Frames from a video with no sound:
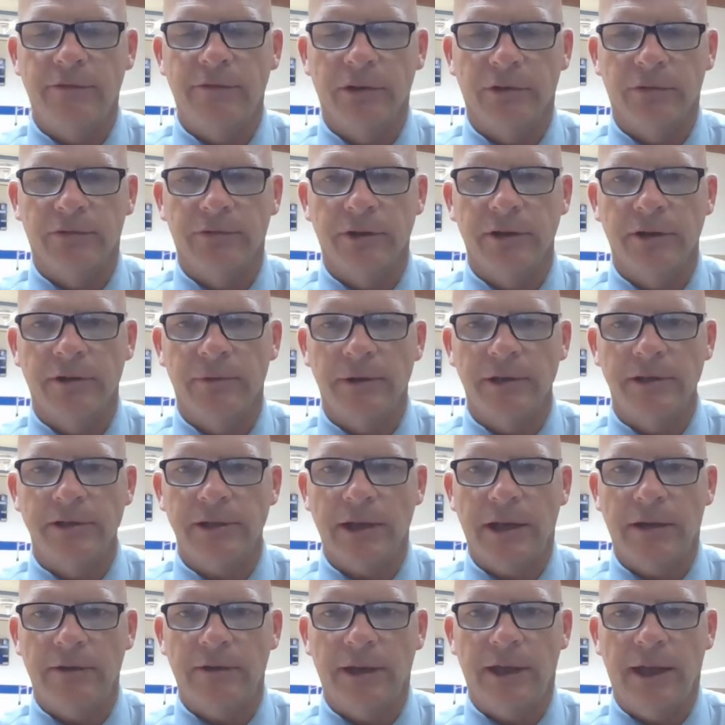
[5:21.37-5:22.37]
feel free to
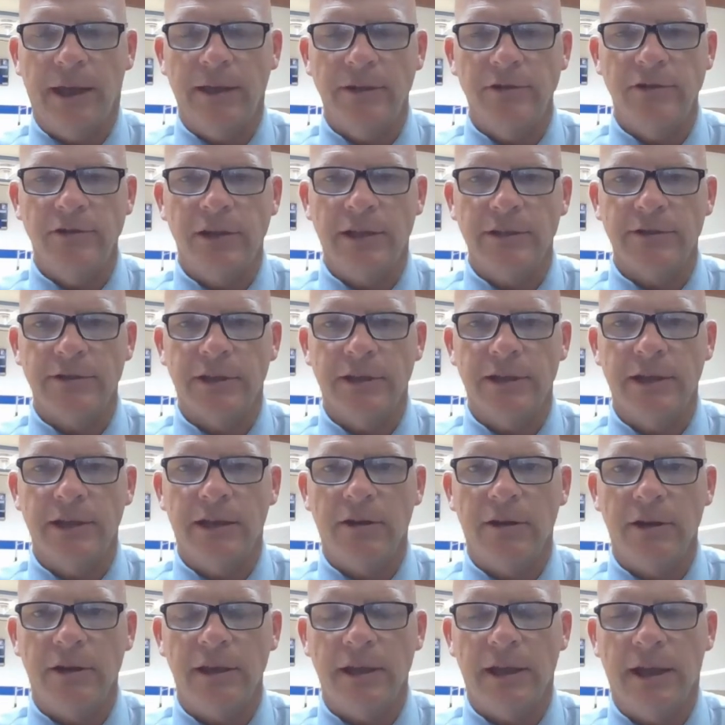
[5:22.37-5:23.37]
reach out at
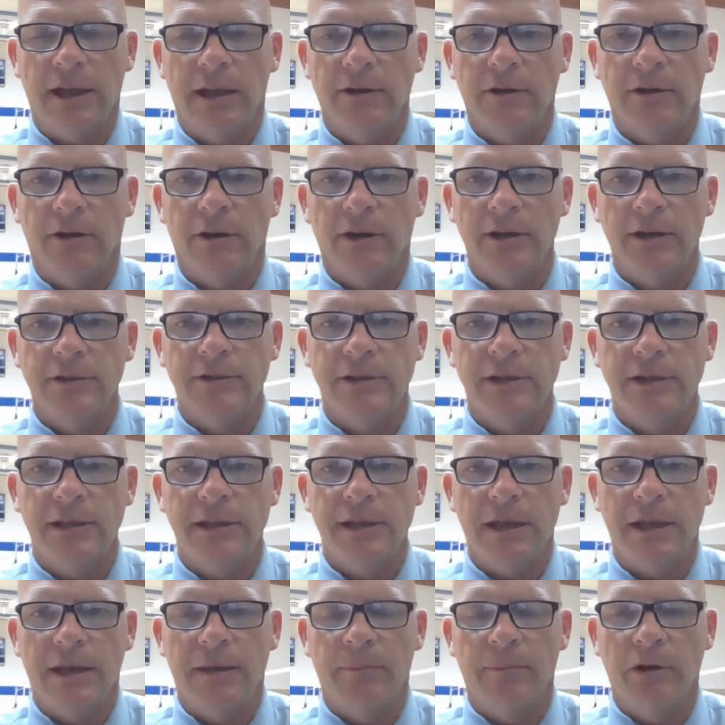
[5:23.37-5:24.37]

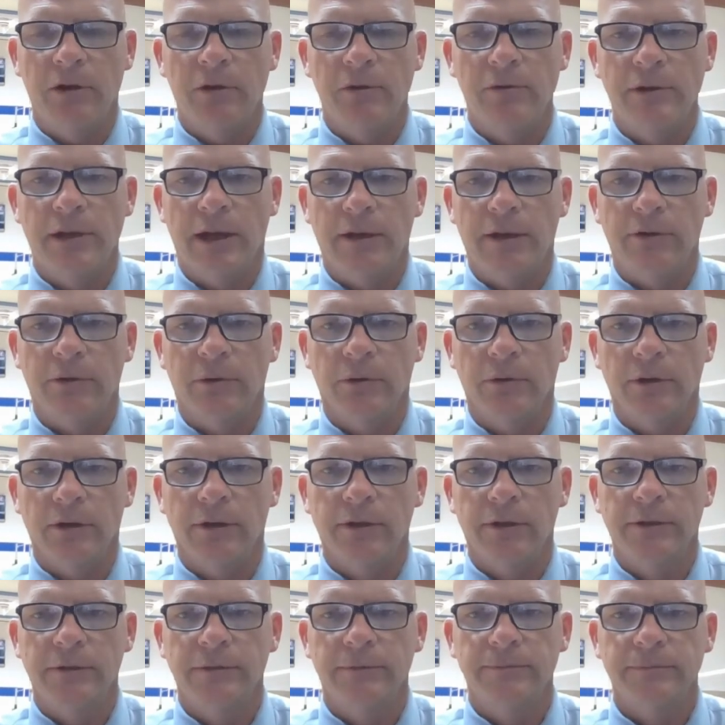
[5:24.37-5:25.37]

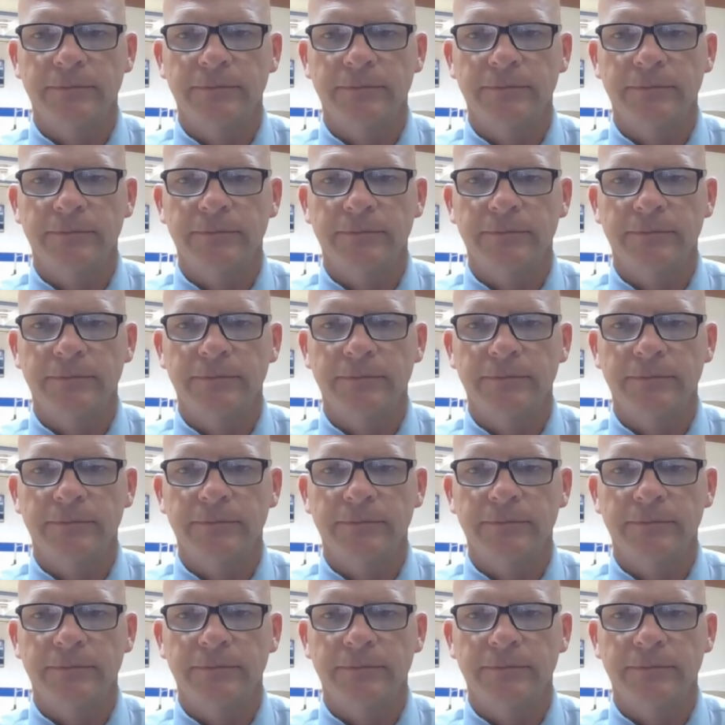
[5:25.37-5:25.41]
JansenGary@rsdmo.org.